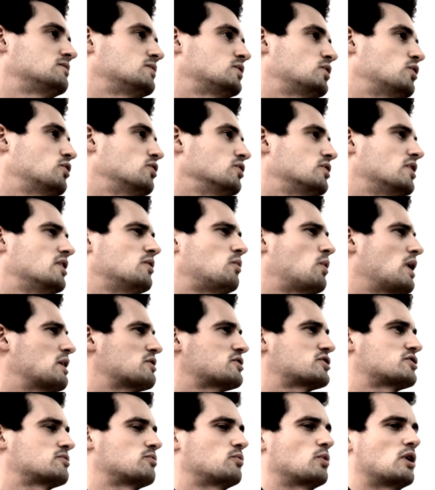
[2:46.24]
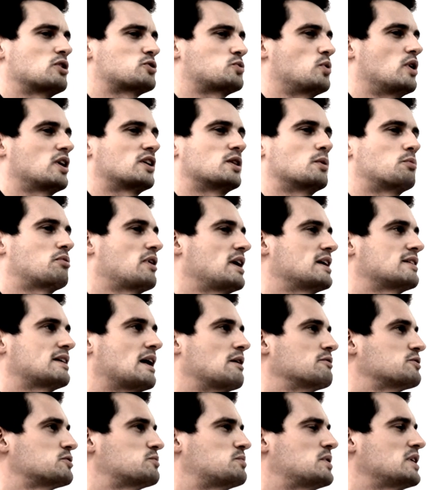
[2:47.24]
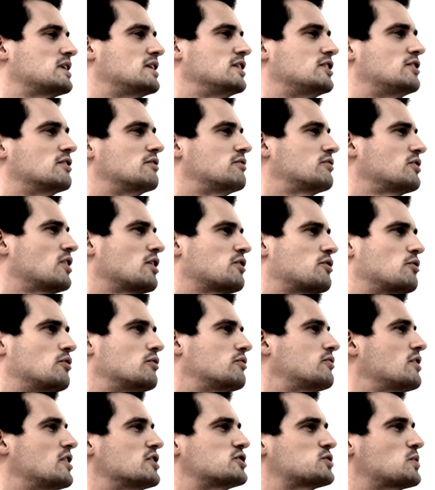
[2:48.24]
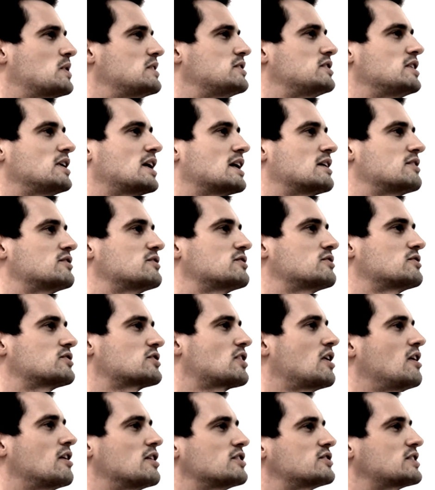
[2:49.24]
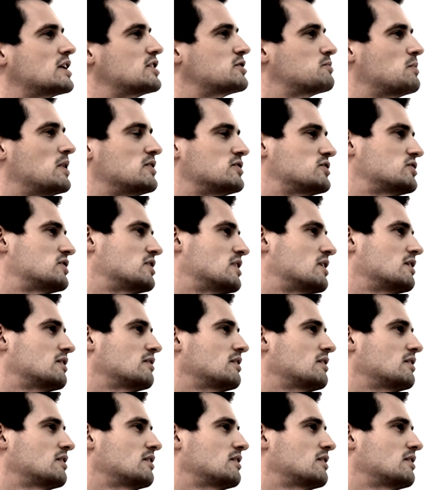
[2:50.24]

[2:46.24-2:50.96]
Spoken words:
or their Welsh work the breakdowns particularly good, because I thought first 20 against Scarlets against Munster.